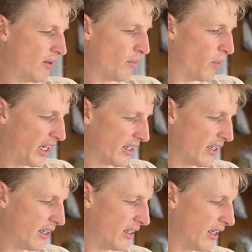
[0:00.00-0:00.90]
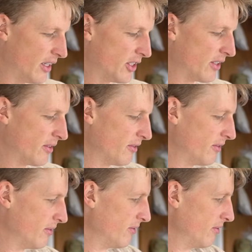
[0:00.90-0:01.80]
One is
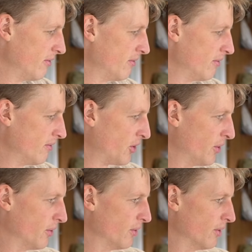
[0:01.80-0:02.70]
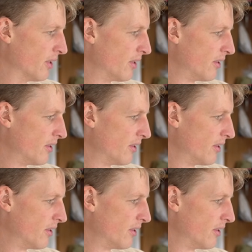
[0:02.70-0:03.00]
to